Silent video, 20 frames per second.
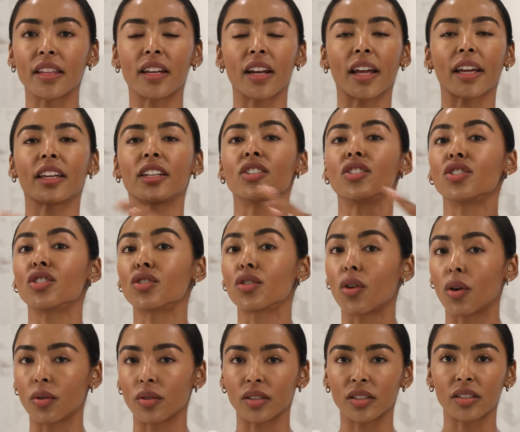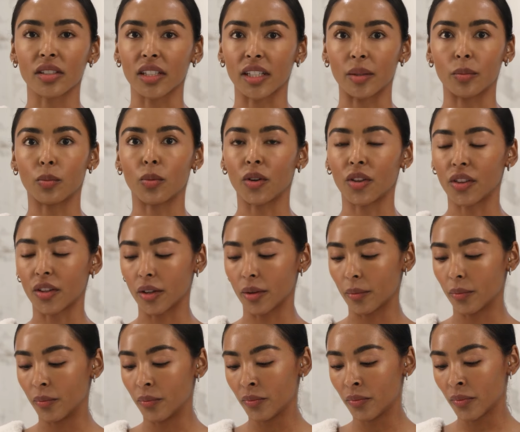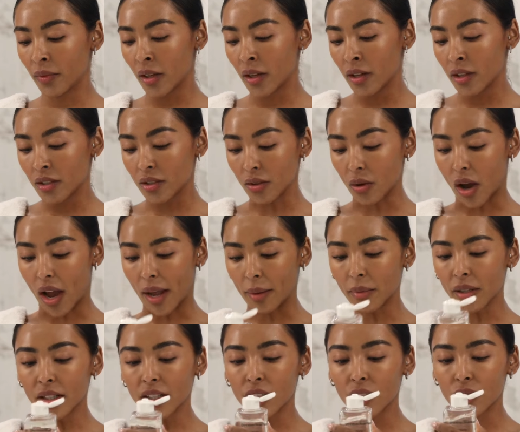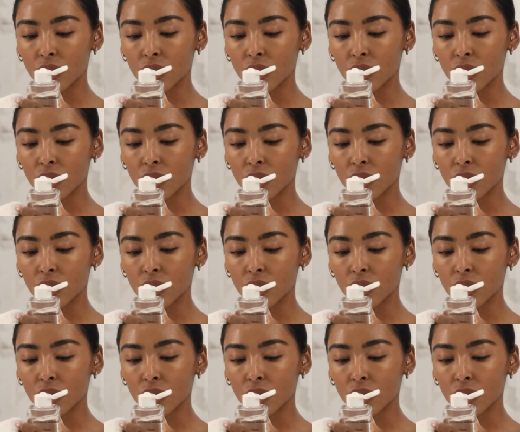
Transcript: then I can just go to sleep with it. So I'm going